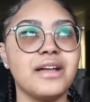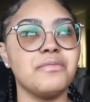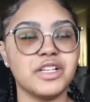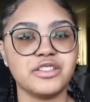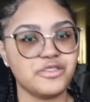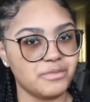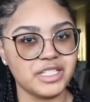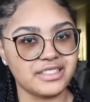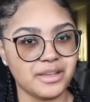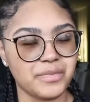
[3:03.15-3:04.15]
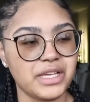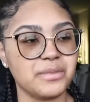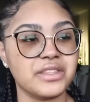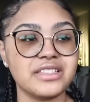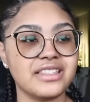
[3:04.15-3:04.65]
I must have missed something,
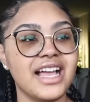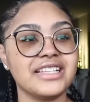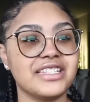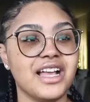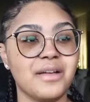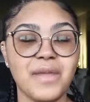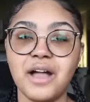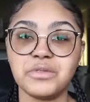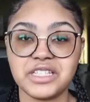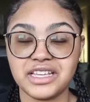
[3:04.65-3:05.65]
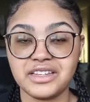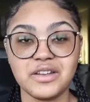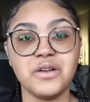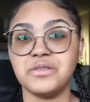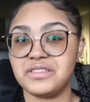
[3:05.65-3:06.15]
but this last time I was taking
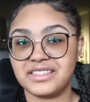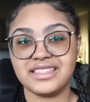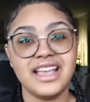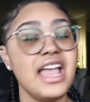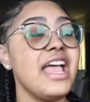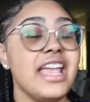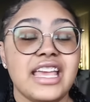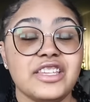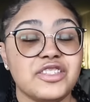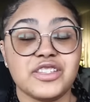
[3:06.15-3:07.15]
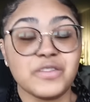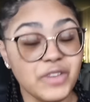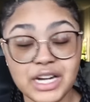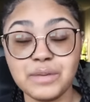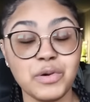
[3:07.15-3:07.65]
notes. It's just
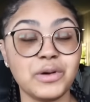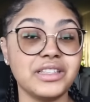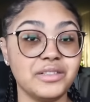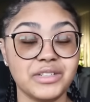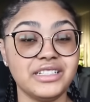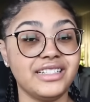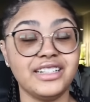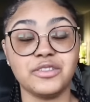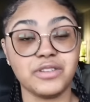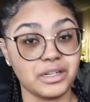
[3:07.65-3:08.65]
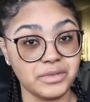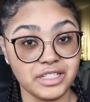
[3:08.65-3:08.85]
very poorly written and incredibly